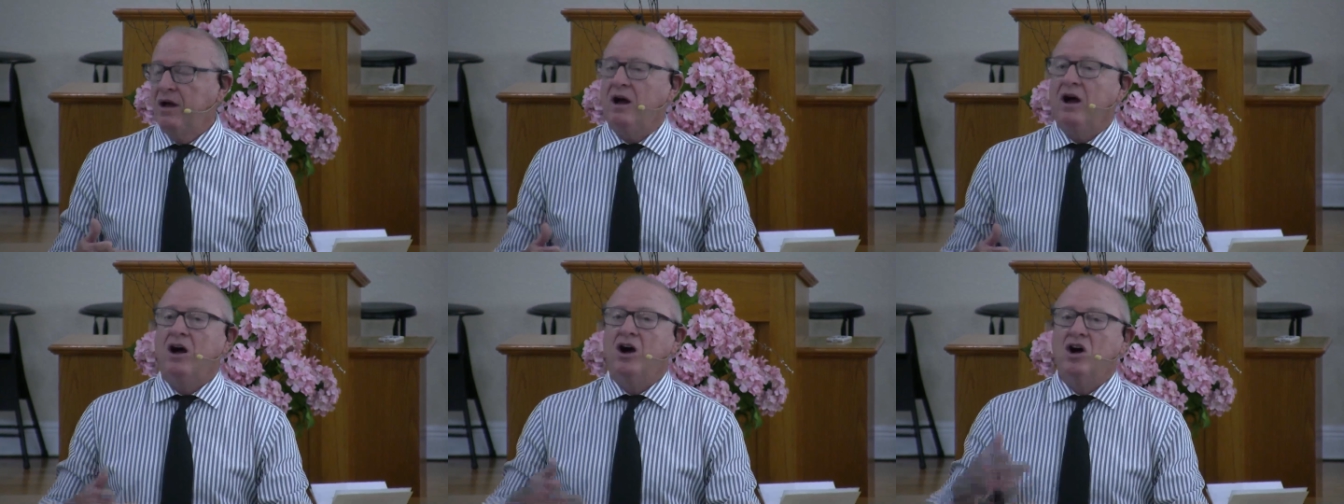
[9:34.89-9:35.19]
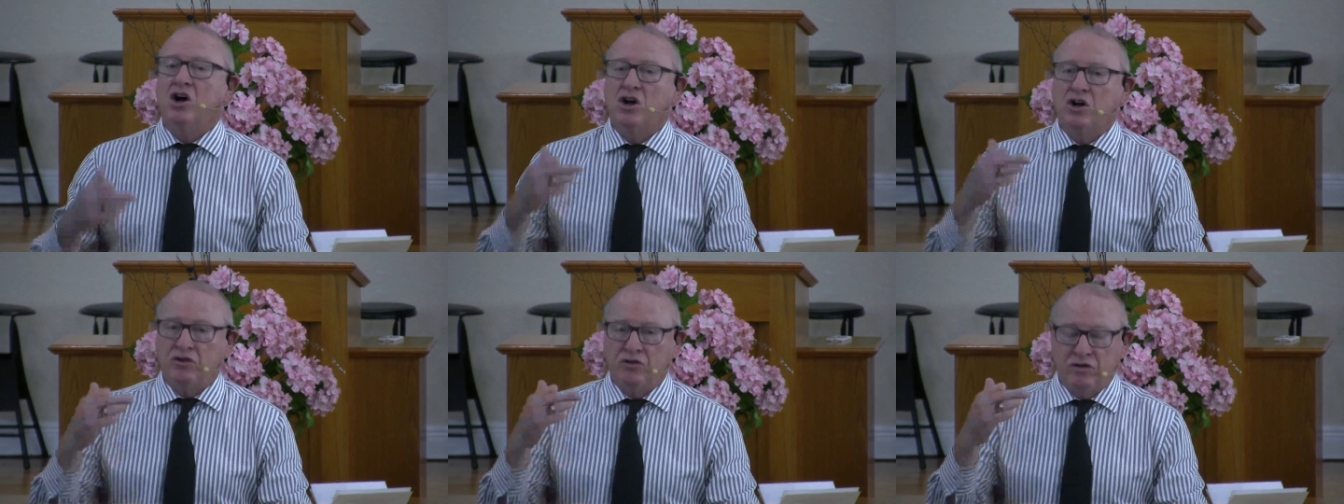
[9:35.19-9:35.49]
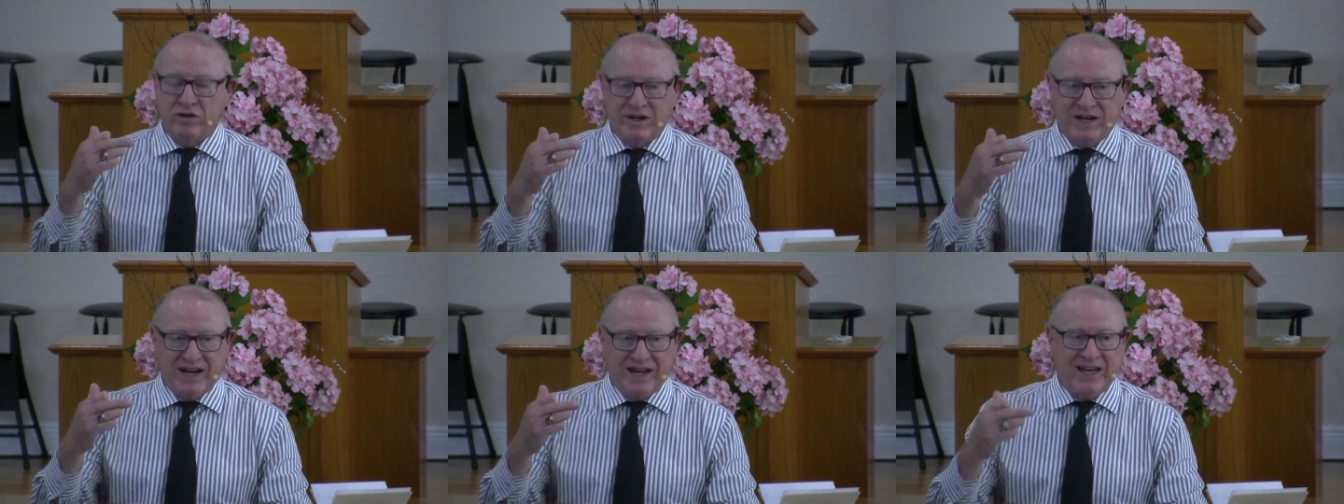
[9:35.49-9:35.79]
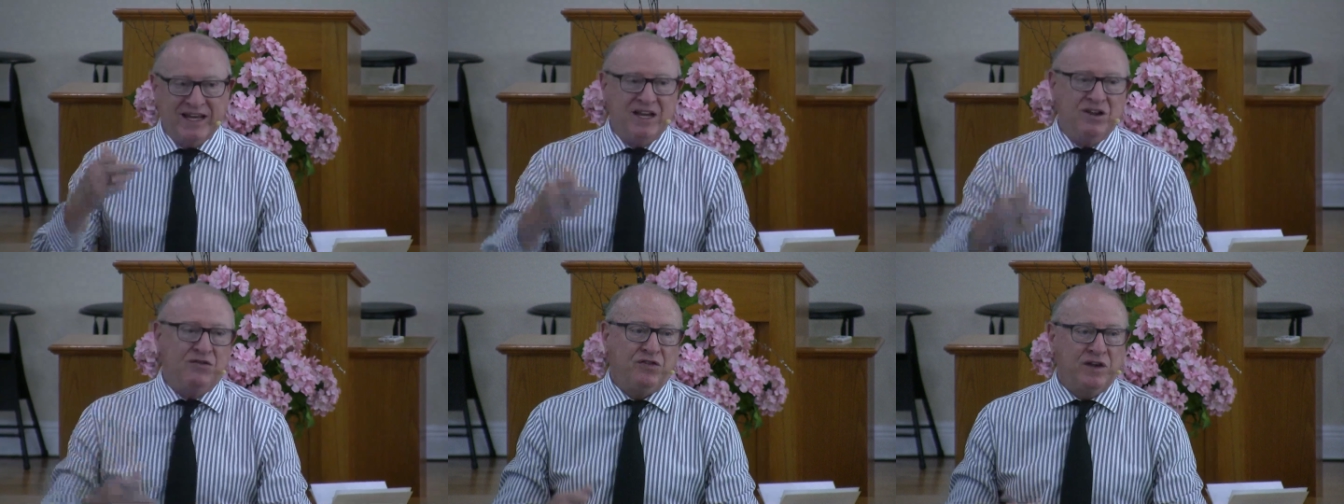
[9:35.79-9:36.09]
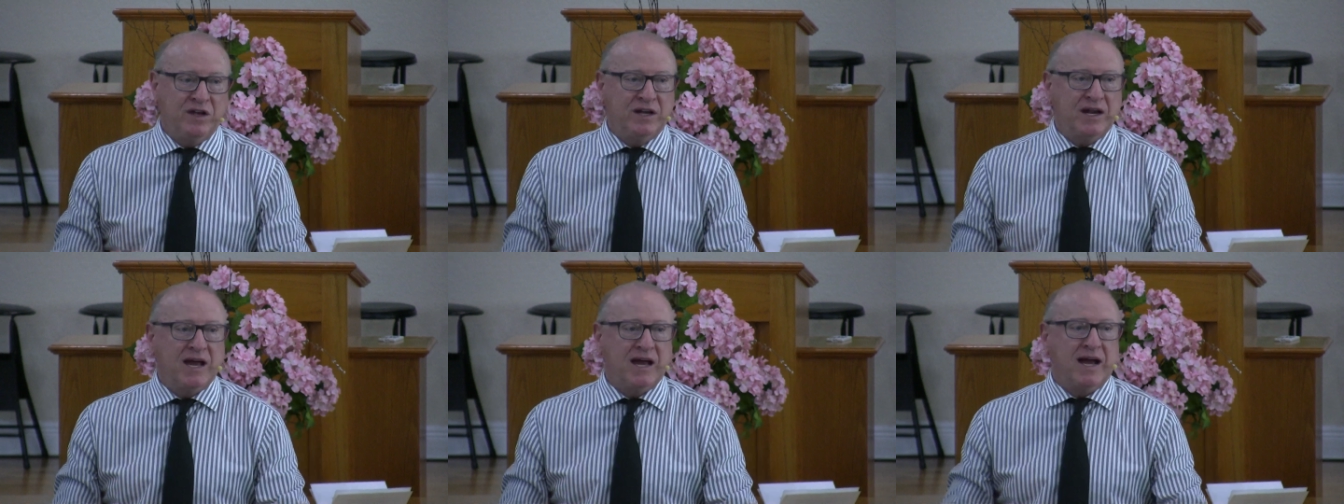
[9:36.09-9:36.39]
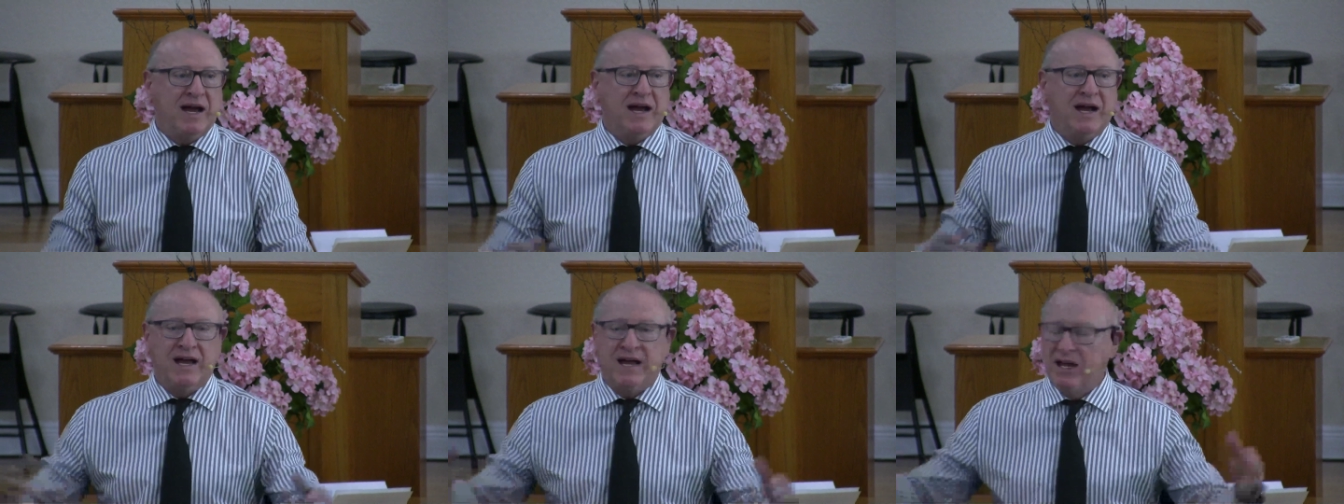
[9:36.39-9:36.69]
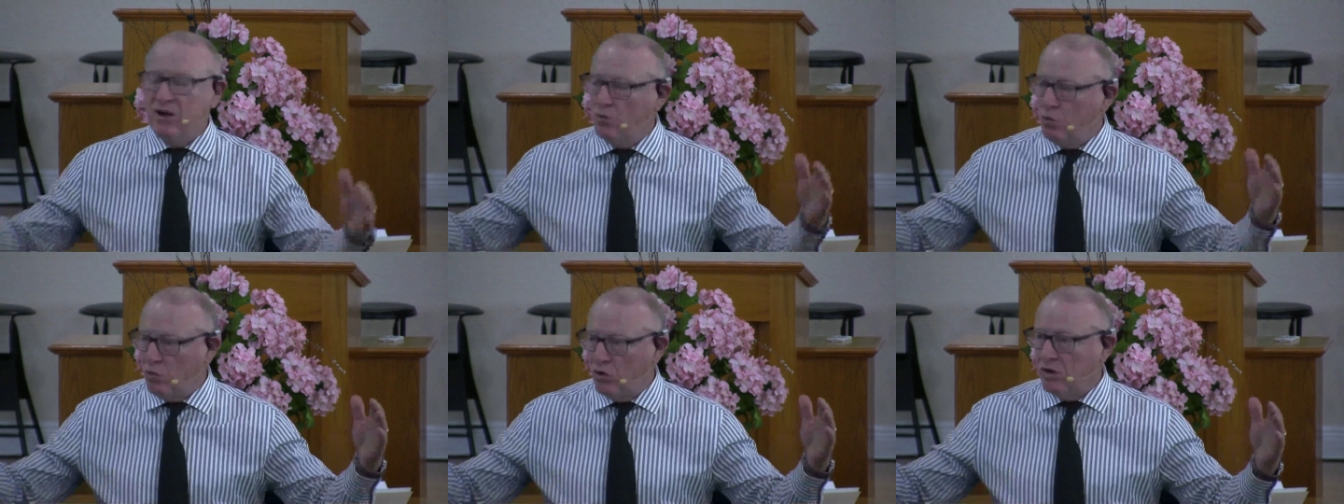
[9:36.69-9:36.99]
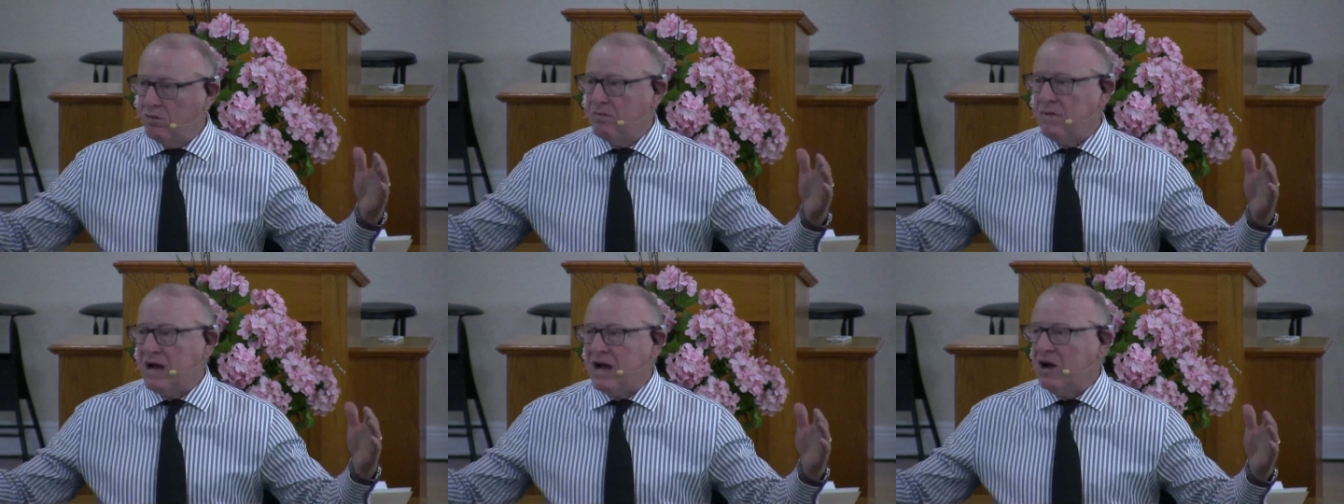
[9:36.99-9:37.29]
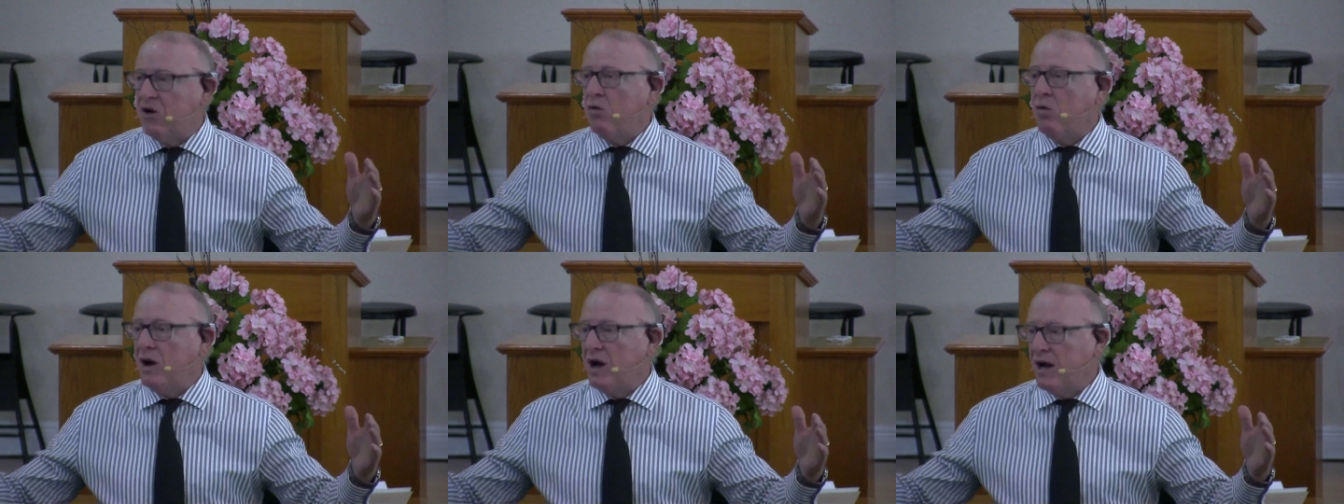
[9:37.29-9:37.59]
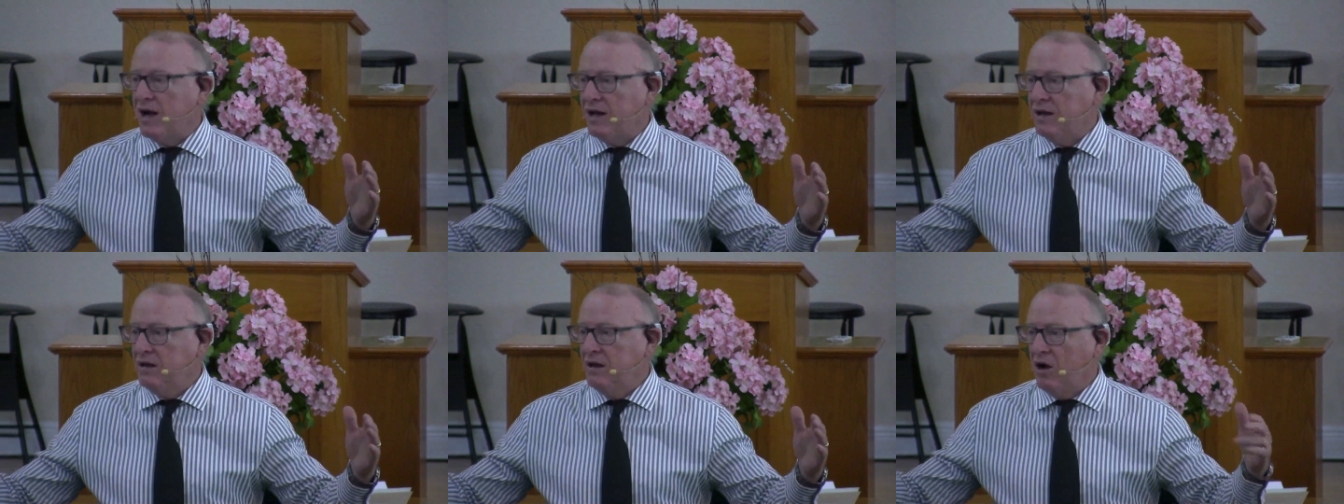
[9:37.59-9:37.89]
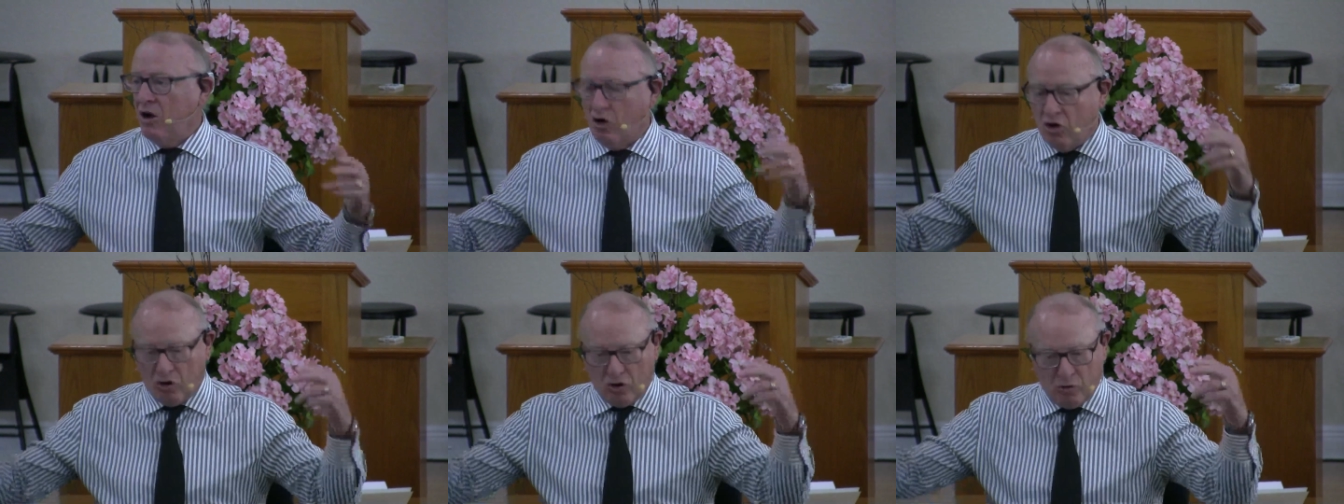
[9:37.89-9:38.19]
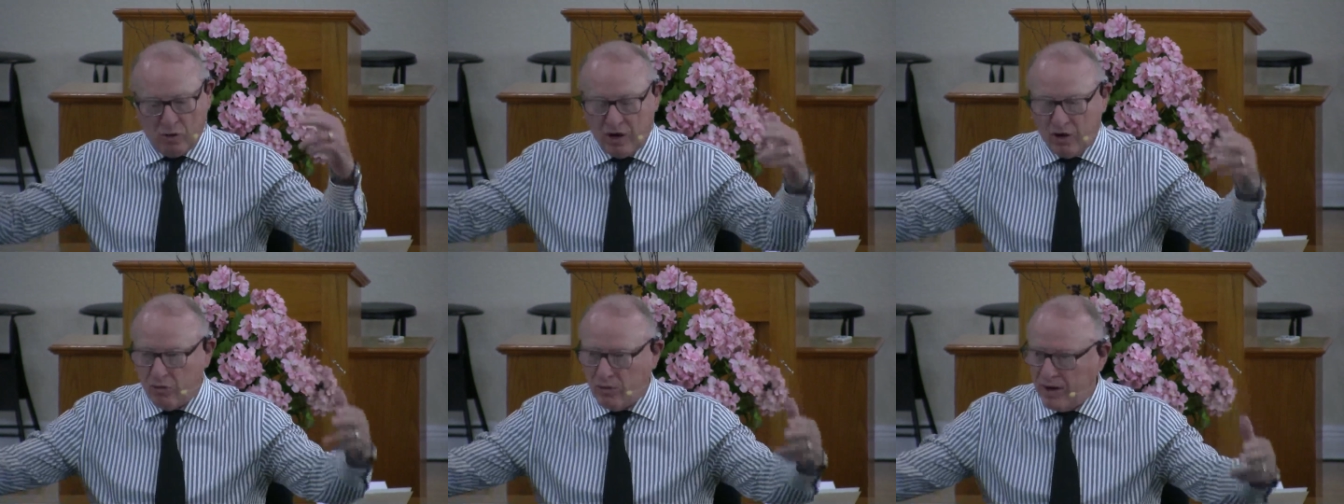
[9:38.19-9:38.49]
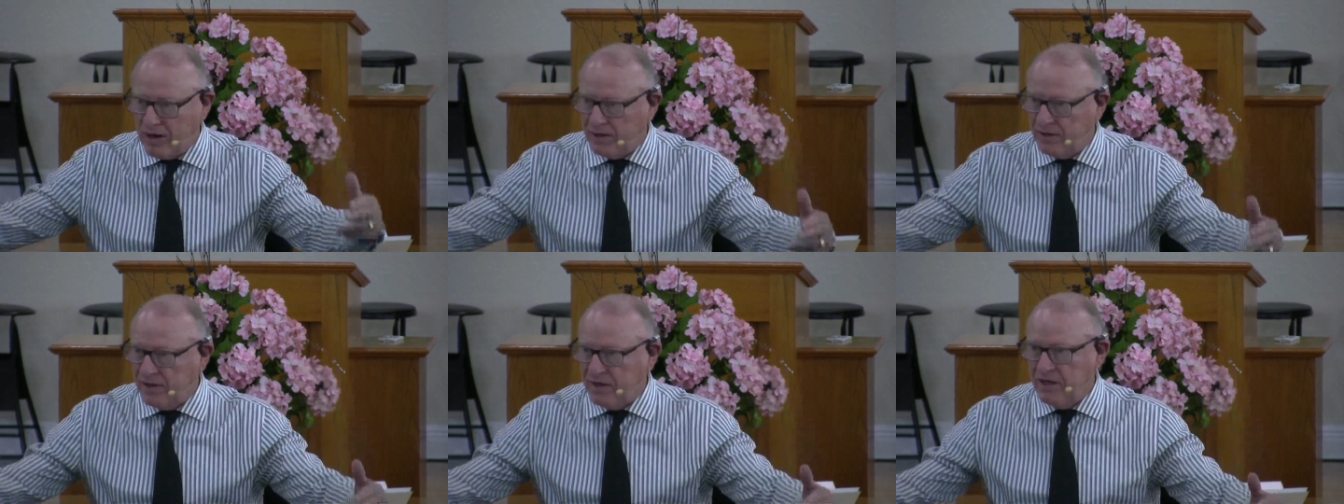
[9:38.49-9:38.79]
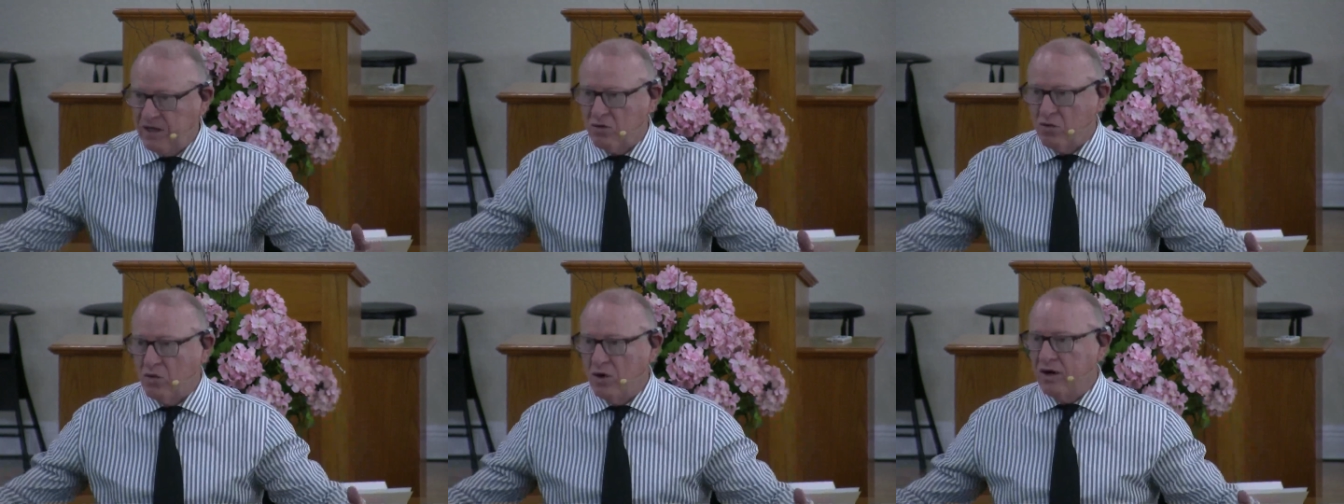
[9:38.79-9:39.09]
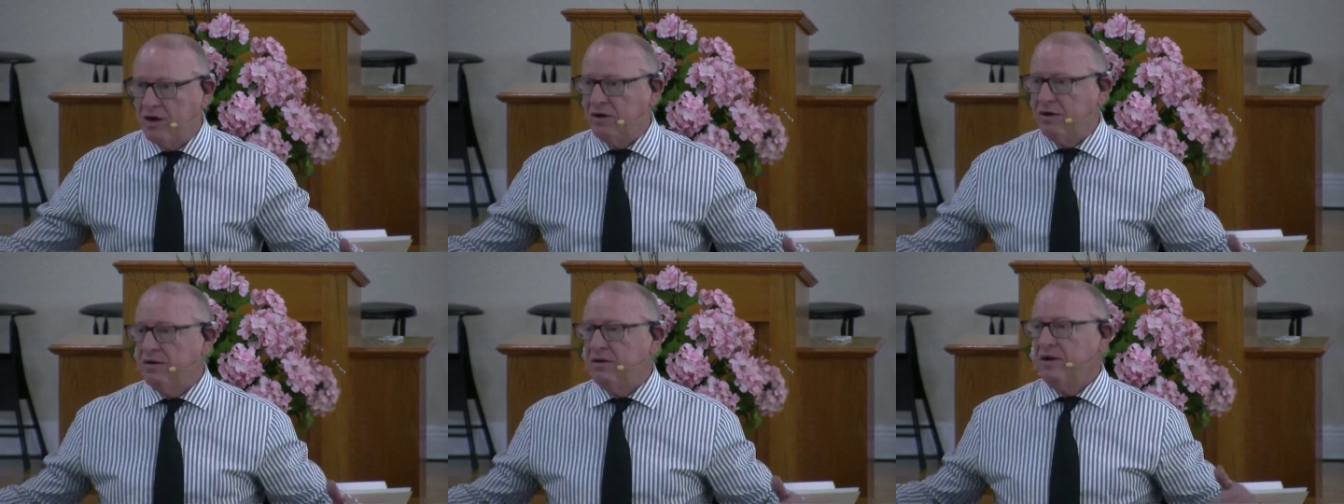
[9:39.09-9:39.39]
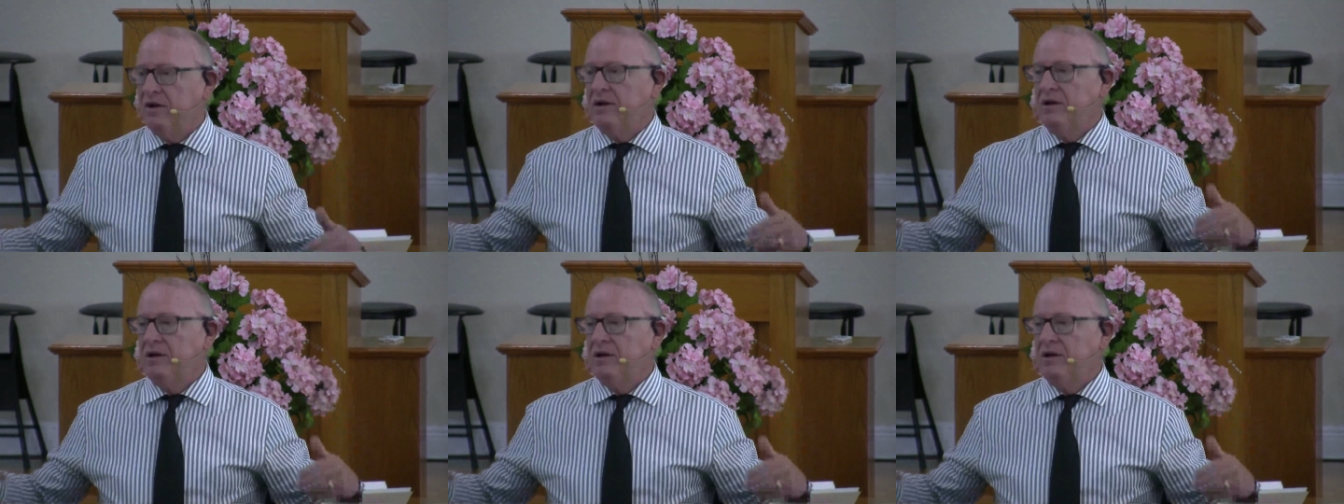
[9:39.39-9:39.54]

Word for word: 180 feet high and one mile wide, all the way around the equator,